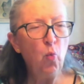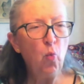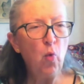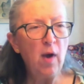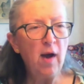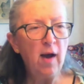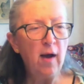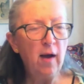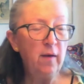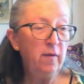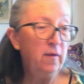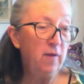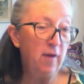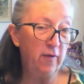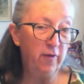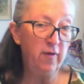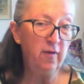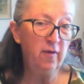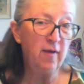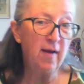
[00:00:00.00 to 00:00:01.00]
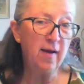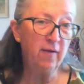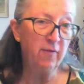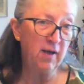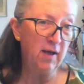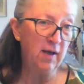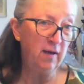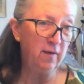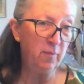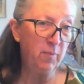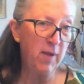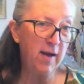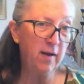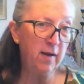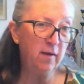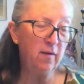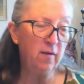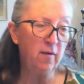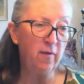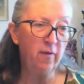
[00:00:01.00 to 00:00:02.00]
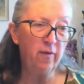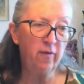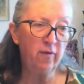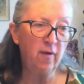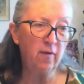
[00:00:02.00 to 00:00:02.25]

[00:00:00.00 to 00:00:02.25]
and doesn't have any dependents,